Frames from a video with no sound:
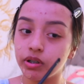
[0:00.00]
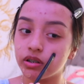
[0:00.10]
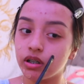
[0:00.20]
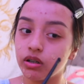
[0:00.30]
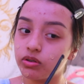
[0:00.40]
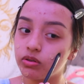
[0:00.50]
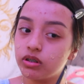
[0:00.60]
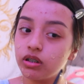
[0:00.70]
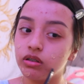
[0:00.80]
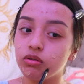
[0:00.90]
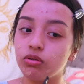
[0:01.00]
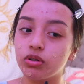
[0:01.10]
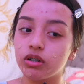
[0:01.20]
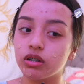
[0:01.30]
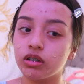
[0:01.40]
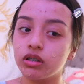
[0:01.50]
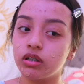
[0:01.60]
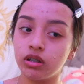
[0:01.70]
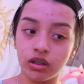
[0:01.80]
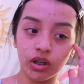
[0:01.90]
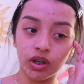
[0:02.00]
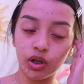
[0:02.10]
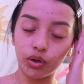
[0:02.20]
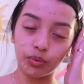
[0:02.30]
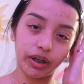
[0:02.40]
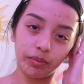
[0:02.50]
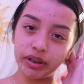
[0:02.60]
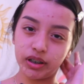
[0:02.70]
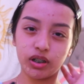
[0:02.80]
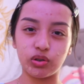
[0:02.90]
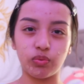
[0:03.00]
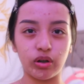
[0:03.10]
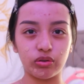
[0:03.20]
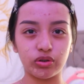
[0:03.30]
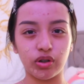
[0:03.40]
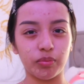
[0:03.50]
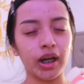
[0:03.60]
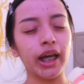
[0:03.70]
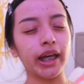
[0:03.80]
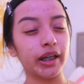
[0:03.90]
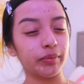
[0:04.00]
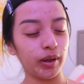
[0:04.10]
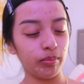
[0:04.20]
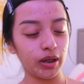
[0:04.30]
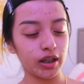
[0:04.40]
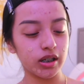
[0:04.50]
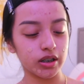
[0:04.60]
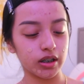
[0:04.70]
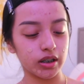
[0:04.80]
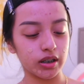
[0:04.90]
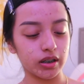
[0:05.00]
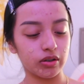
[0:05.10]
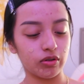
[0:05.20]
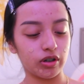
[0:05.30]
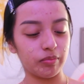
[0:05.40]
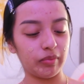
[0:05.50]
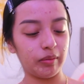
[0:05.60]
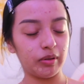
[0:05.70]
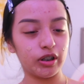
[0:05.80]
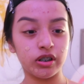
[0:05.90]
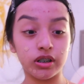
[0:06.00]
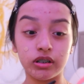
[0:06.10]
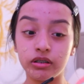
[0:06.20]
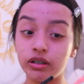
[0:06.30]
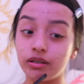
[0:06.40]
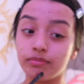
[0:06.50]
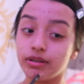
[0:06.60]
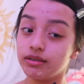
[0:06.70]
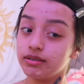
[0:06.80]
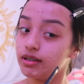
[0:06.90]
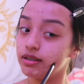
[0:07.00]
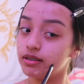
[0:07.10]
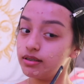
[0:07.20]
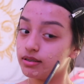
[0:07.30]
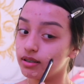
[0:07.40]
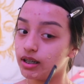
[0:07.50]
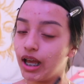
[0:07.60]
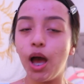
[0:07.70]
Because I also see Laura recommended as well, so I'm like, maybe it is good, or maybe they're just getting paid to say this shit.